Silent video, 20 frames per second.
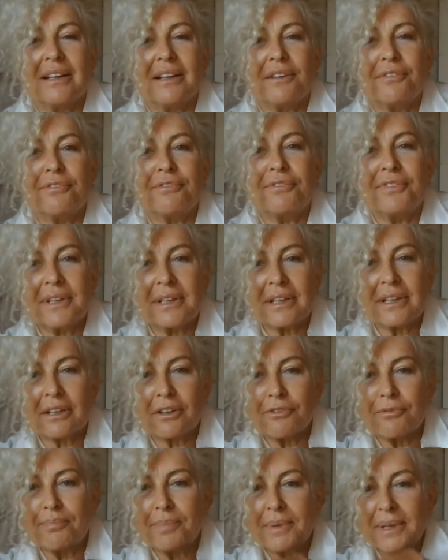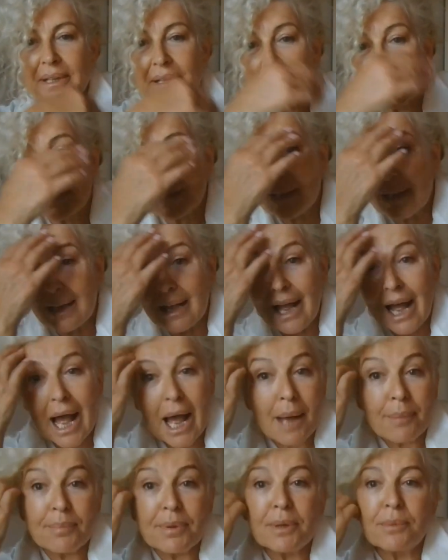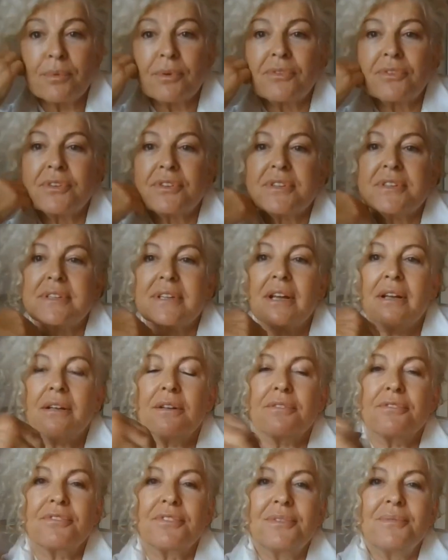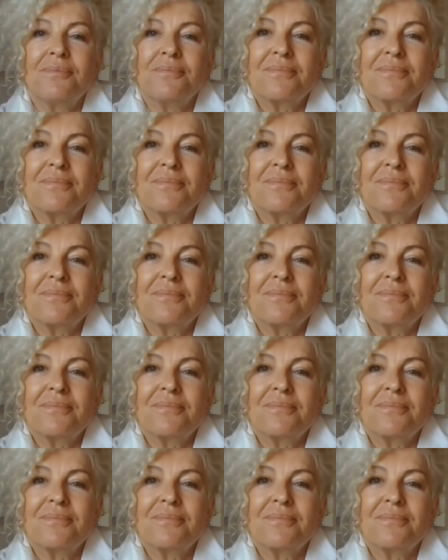a feeling of being happy with yourself.